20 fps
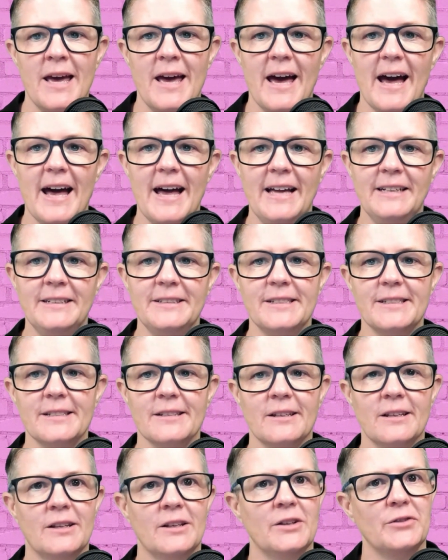And
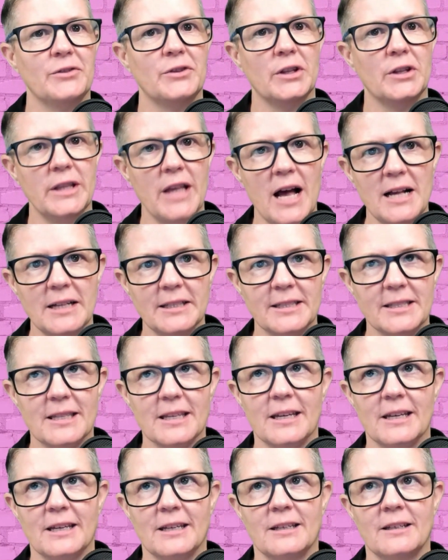the last
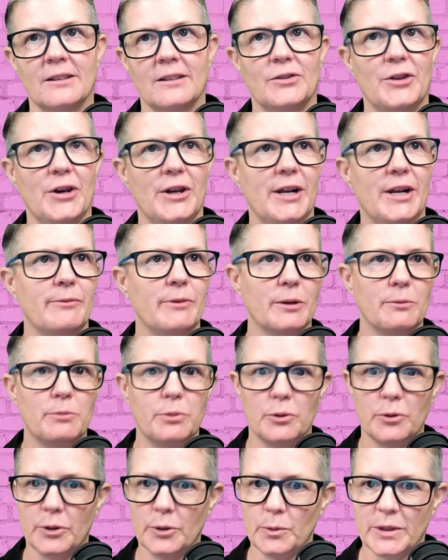thing that I'm going to
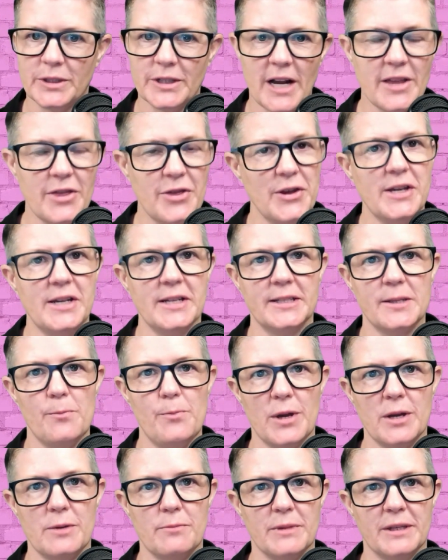put, which I think is a
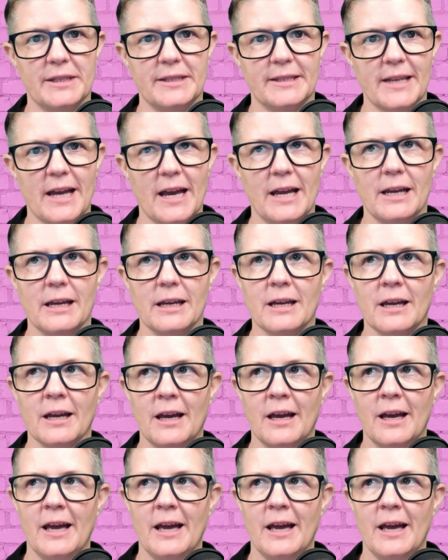big mistake,